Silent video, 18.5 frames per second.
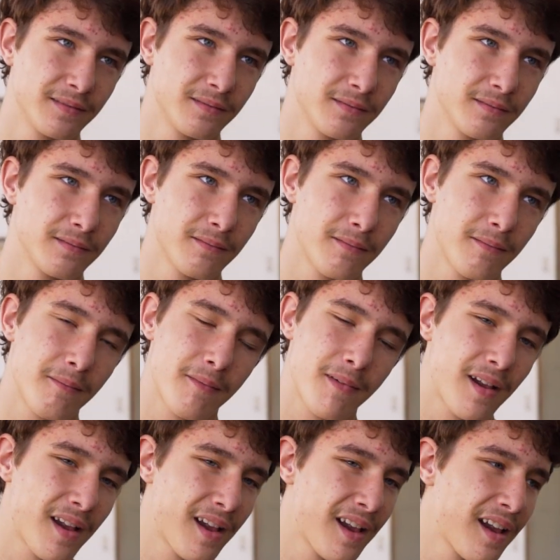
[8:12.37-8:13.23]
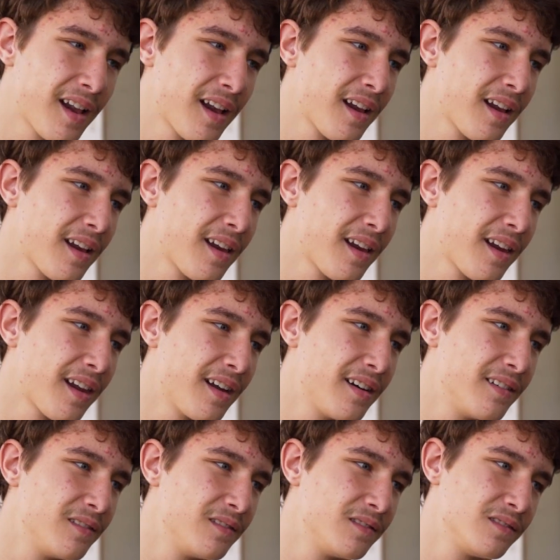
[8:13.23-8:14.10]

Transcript: Nobody speaks.